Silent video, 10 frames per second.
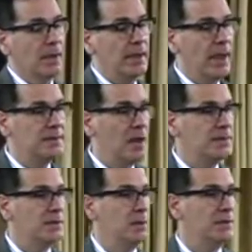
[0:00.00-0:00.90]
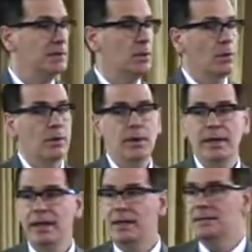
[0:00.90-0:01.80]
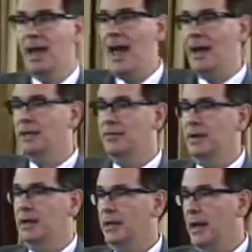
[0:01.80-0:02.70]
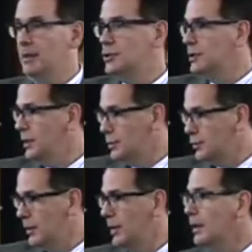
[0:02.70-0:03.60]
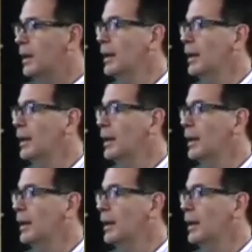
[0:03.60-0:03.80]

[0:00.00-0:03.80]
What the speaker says: has substance use disorder. He's actively engaged in treatment,